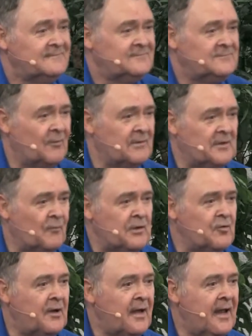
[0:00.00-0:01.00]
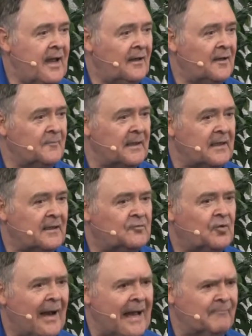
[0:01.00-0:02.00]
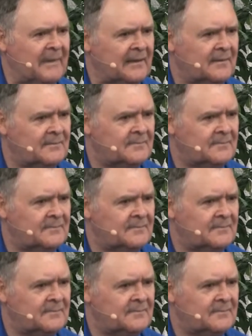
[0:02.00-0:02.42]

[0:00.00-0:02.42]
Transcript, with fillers: Someone said, well, you can't handle me, and try me. Amen.